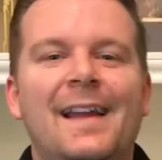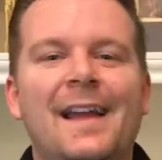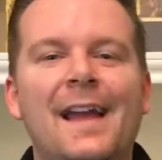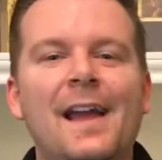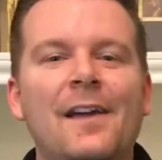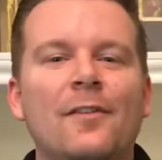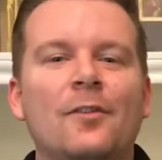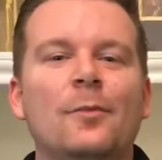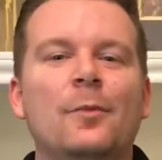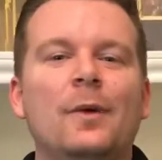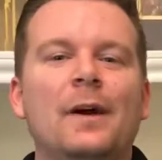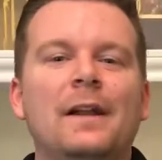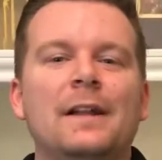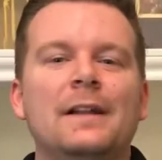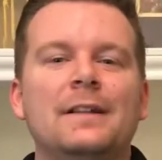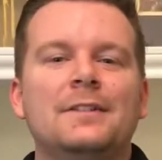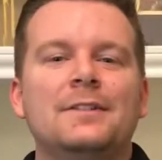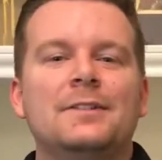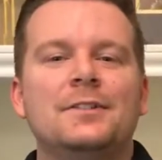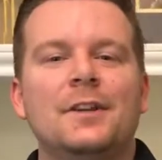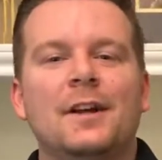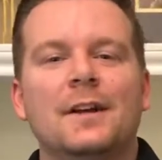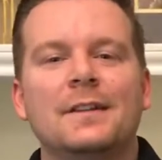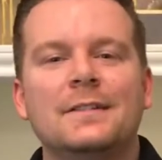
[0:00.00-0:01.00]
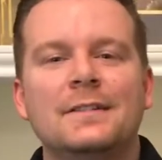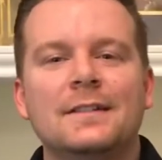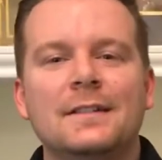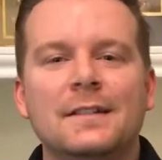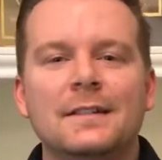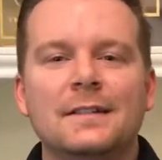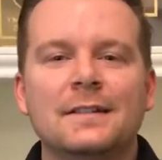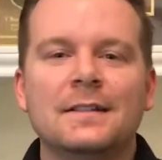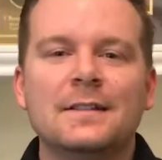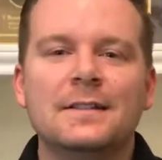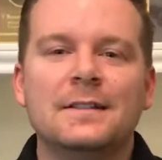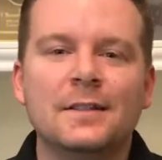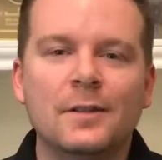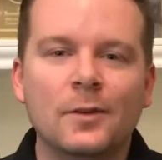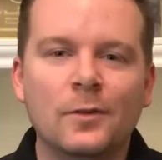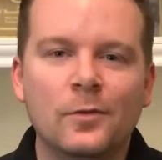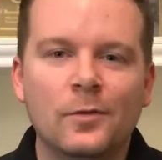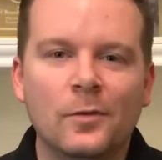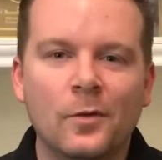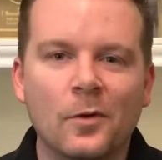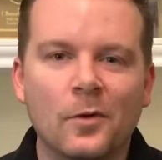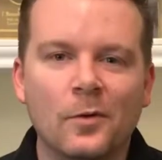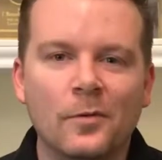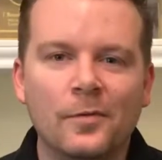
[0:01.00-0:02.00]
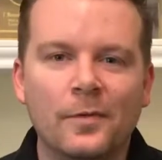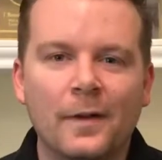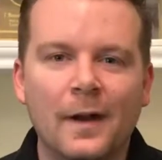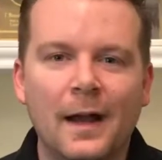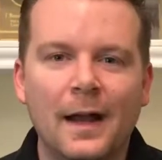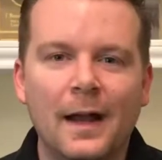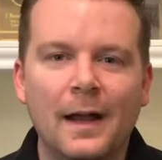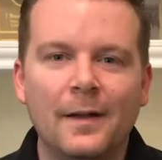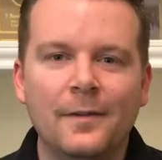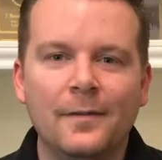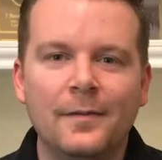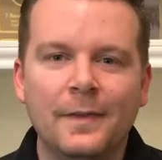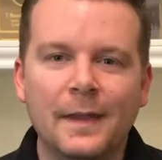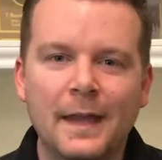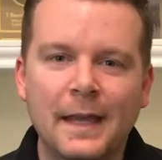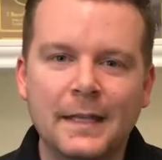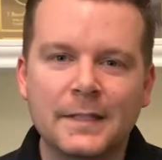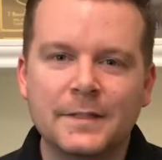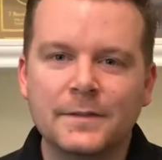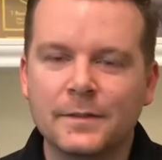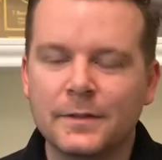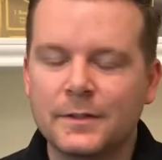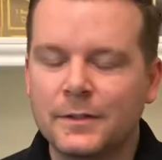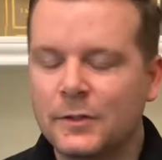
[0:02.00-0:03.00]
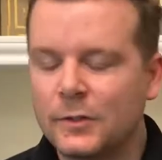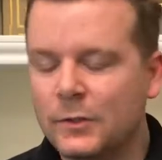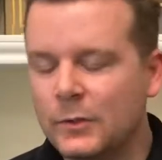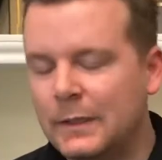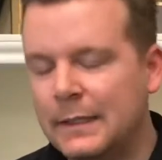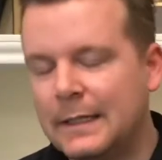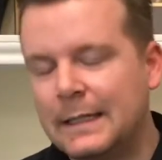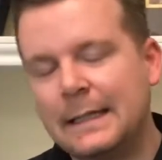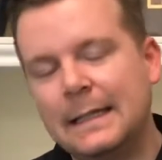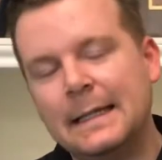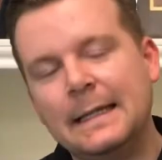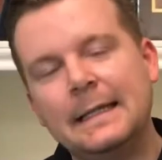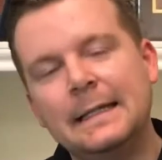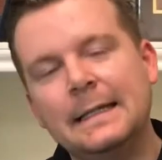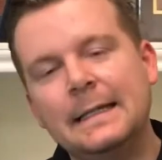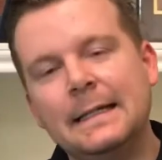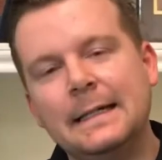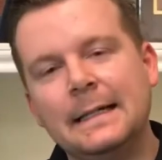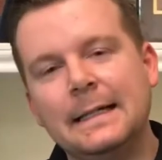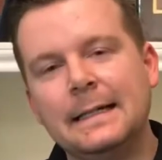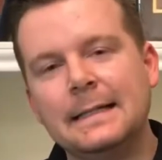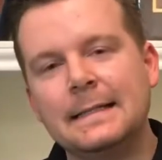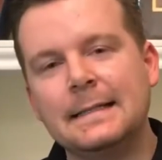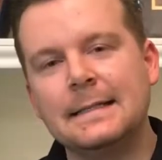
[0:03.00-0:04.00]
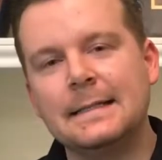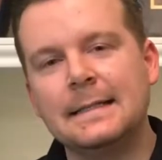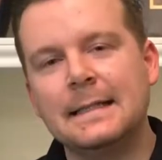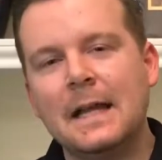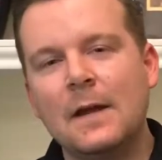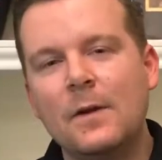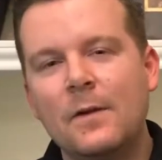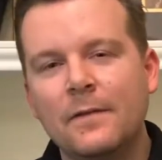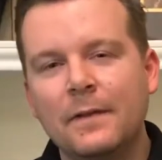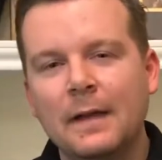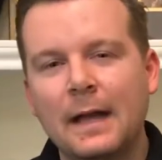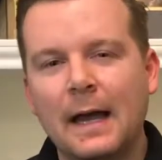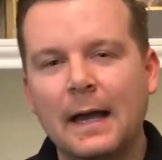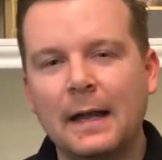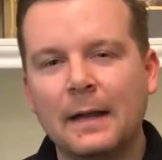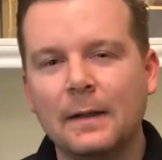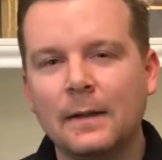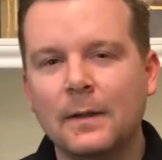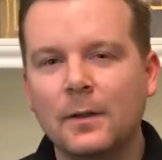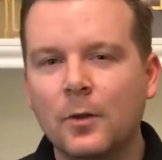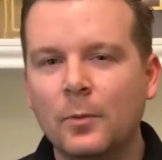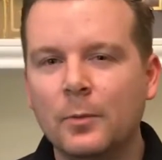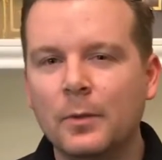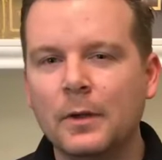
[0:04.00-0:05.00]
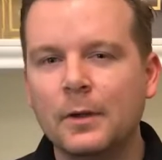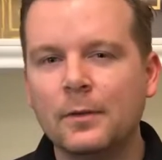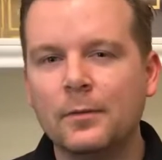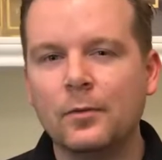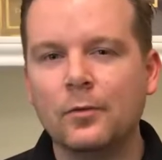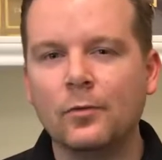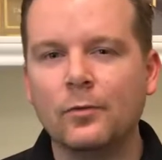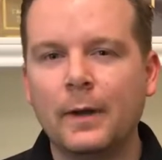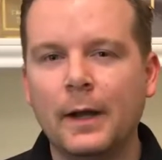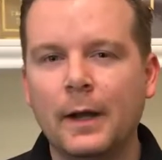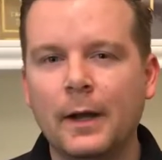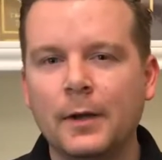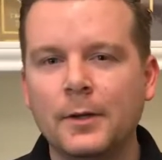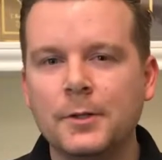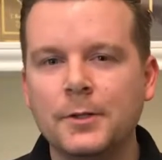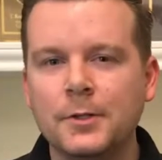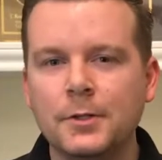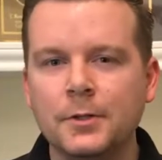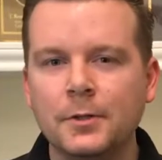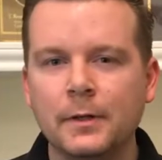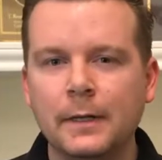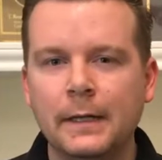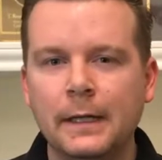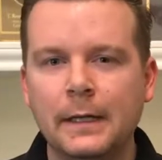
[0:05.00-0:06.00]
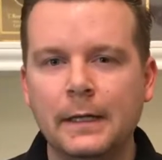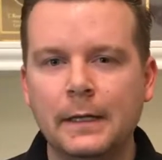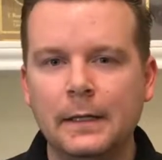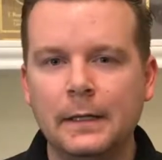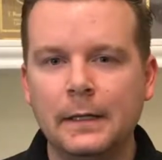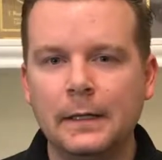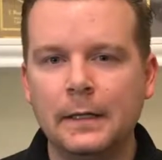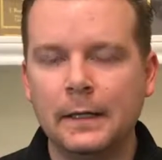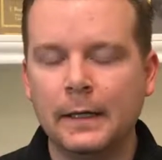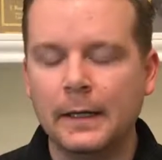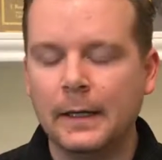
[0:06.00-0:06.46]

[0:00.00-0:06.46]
Hey everybody, it's Justin at Distilled 405. Thanks for tuning in. Today we've got a little bit of a rare treat.